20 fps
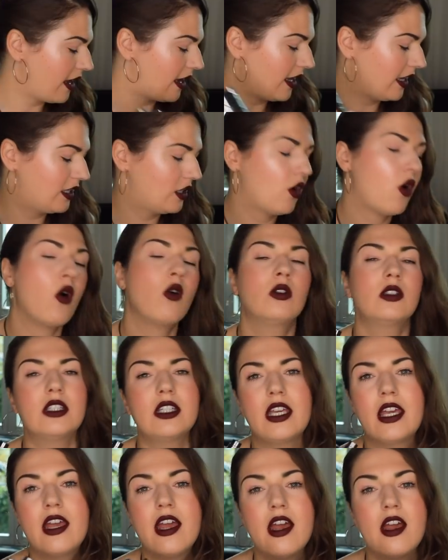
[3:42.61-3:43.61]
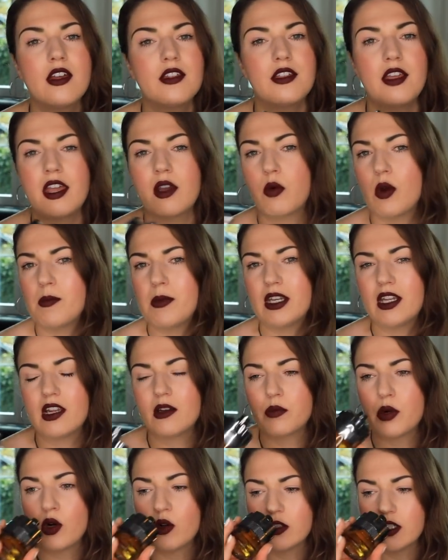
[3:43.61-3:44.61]
And I totally think women
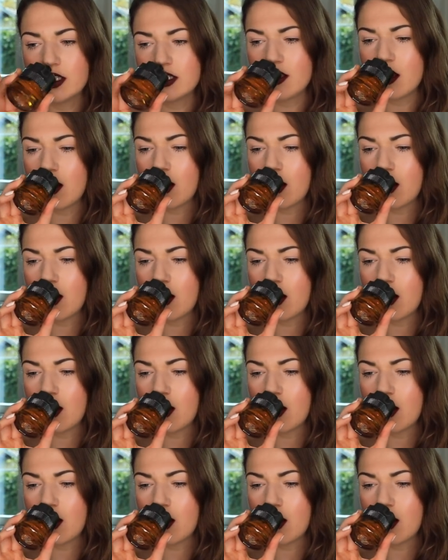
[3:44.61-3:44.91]
can pull this